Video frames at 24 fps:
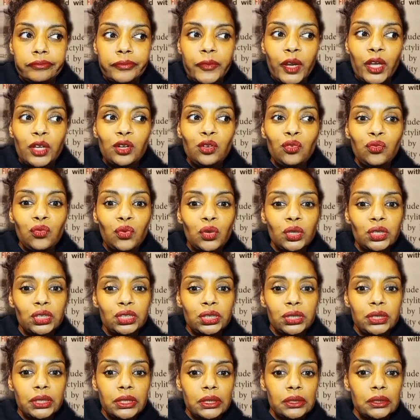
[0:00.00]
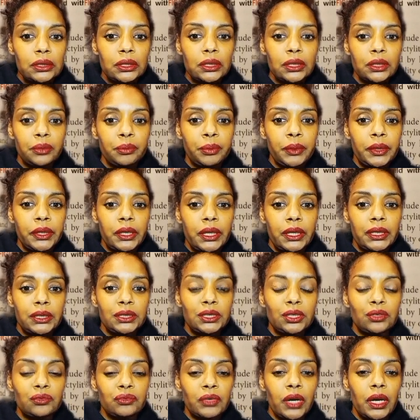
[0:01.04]
unfortunately, begin
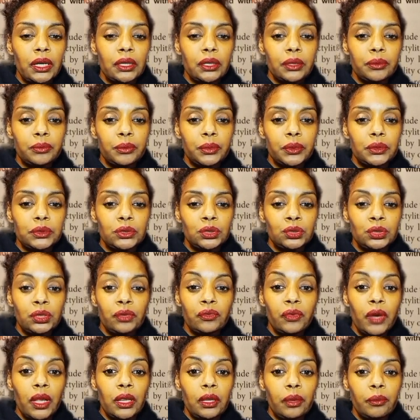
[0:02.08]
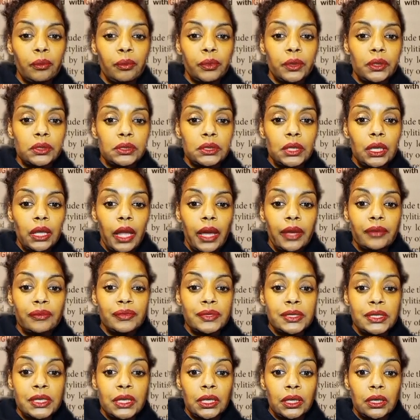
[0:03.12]
to develop those life
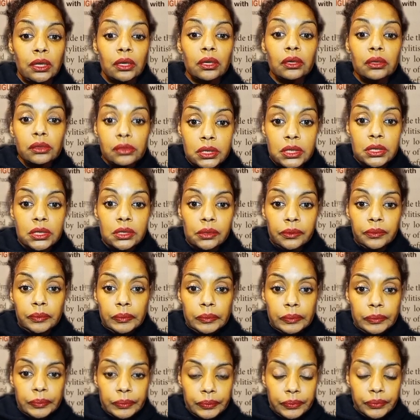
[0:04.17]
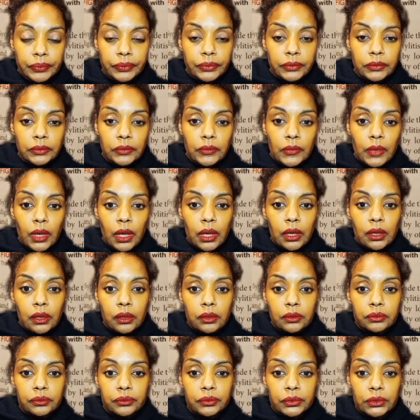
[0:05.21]
skills of
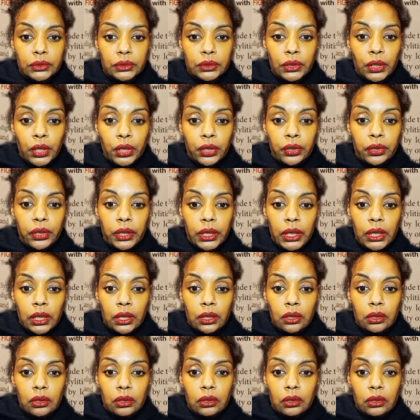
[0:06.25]
um, learning